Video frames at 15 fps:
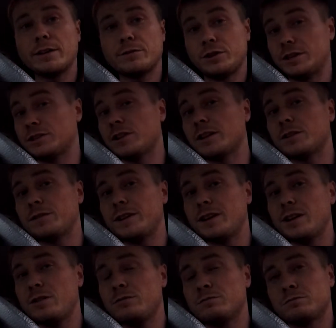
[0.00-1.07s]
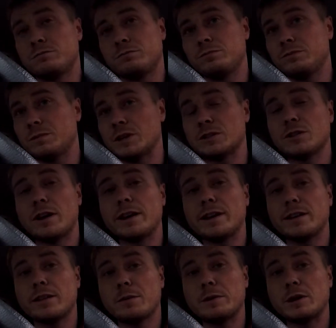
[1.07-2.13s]
If you dislike the video, dislike
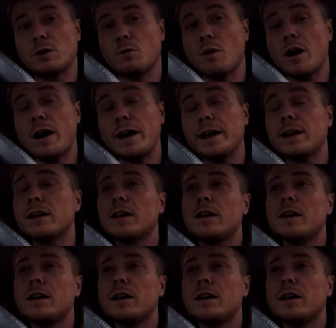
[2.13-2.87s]
it. Let me know why.